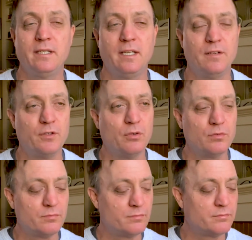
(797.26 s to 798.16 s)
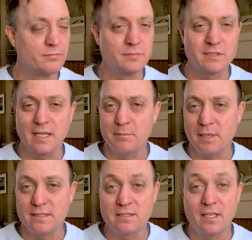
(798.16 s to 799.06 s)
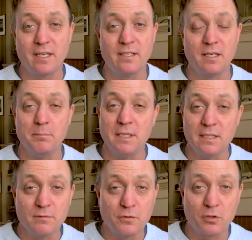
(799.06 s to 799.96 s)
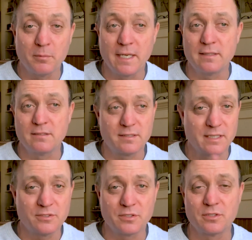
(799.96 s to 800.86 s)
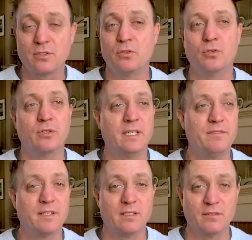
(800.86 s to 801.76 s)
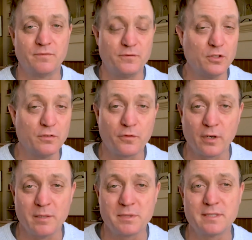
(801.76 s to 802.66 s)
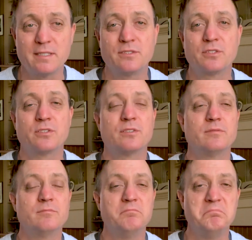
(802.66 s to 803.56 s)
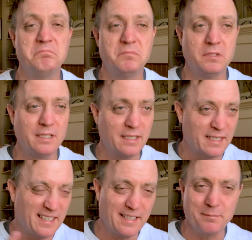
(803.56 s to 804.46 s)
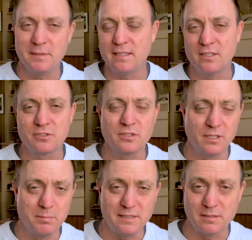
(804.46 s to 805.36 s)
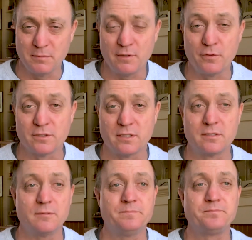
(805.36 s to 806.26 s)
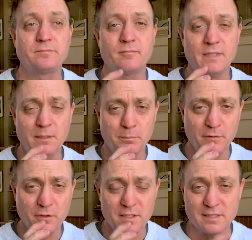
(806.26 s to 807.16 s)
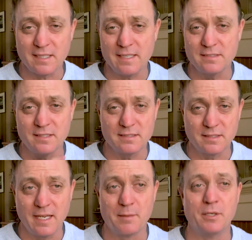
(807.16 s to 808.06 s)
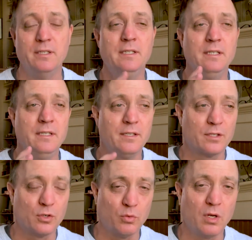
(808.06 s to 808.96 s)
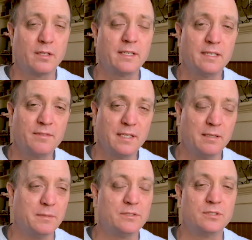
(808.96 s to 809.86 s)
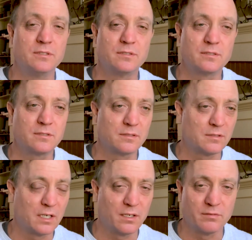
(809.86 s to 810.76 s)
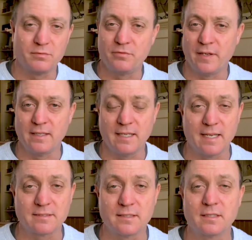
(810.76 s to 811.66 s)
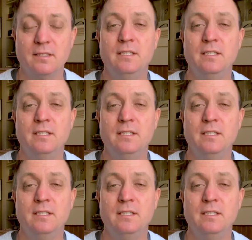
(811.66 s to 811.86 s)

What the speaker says: if you side by side a medium format sensor or even a full frame sensor, there's going to be some differences. But for the size of this camera, the quality of the images are fantastic.